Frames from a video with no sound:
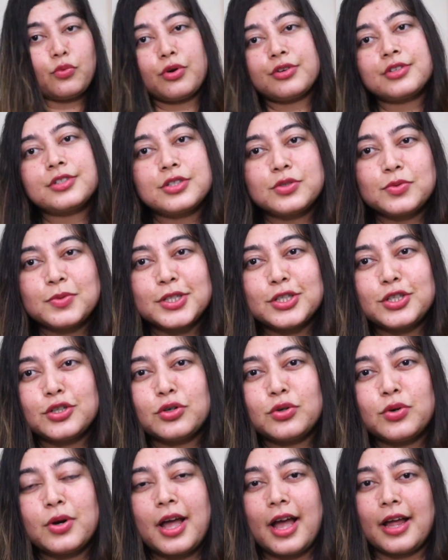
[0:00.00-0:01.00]
watch this
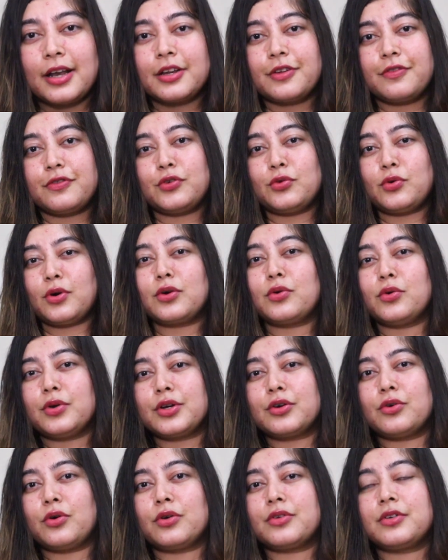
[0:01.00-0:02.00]
video and if you are
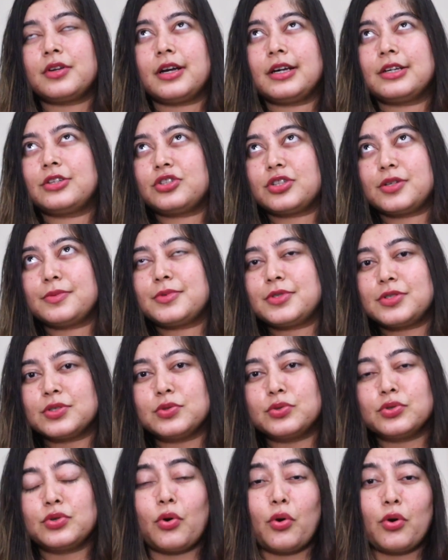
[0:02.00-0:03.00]
going on a trip soon,